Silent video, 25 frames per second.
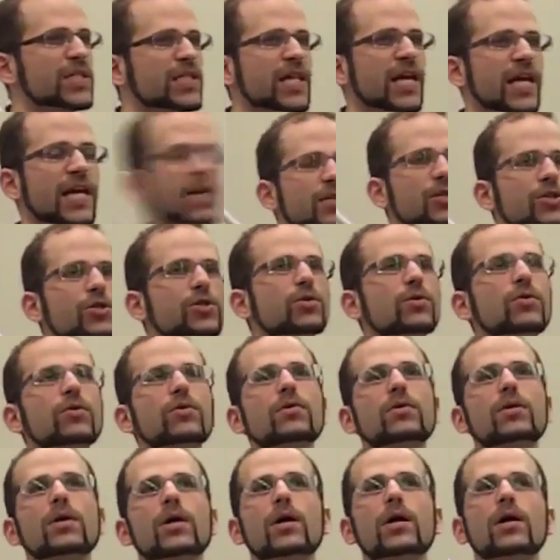
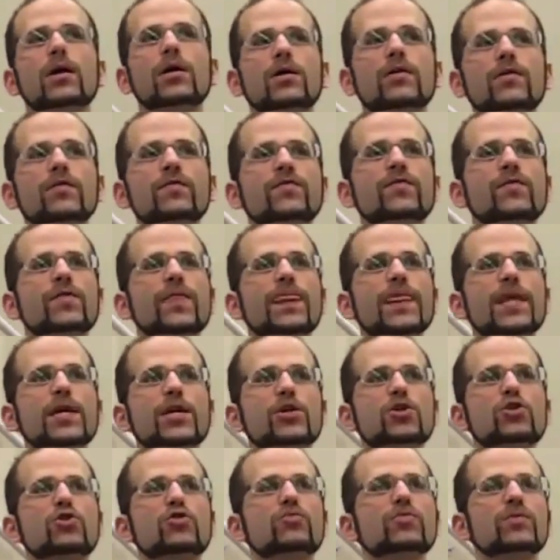potential of the
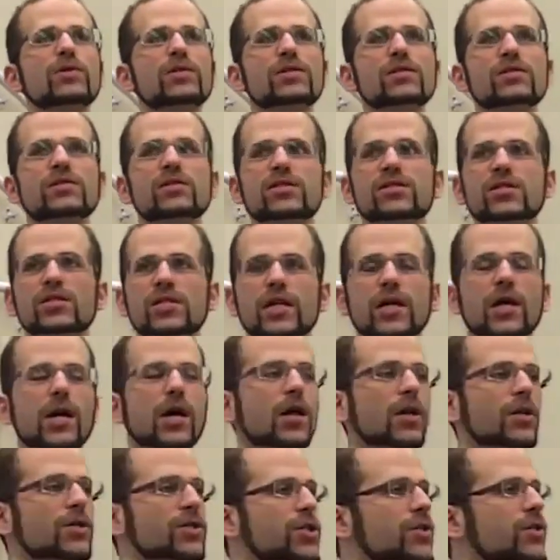human
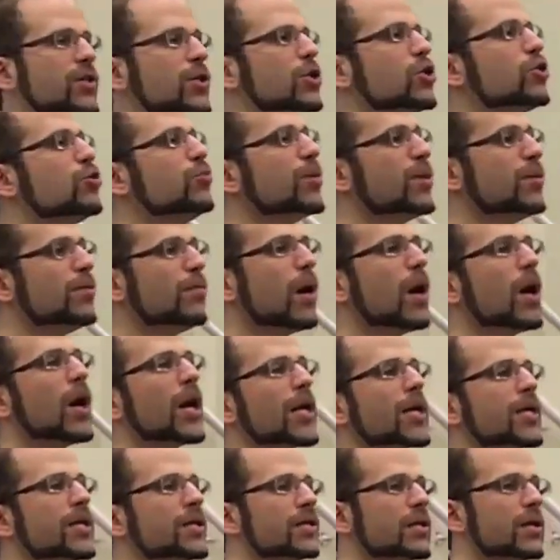psychology, the human
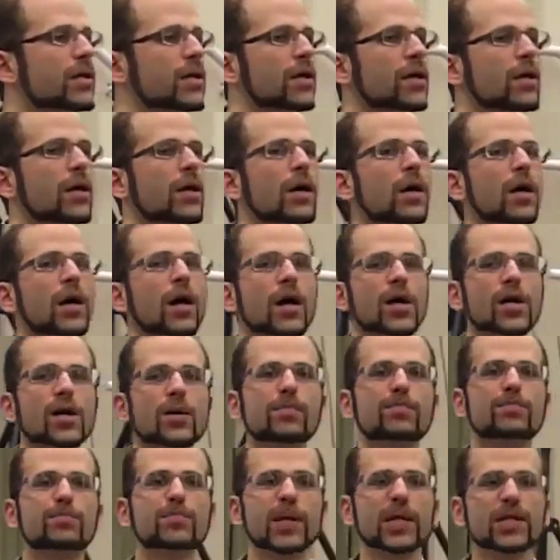mind, on
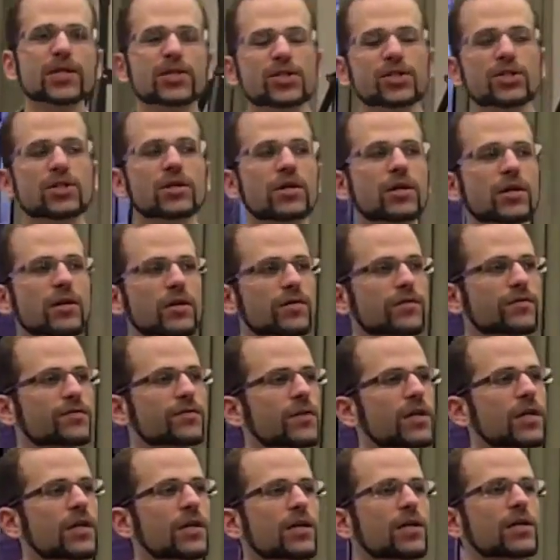a bunch
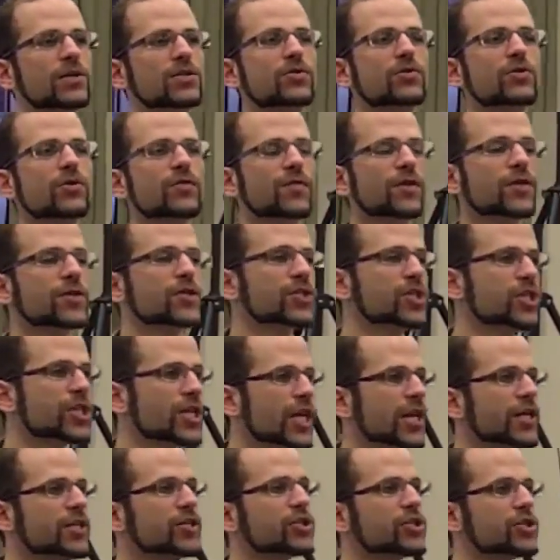of
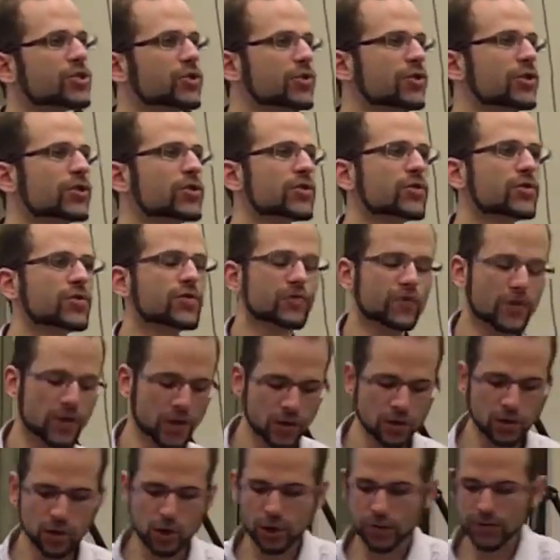university-age students whose
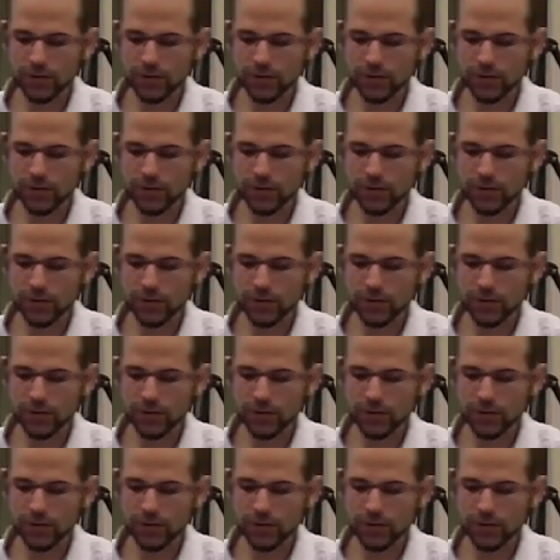frontal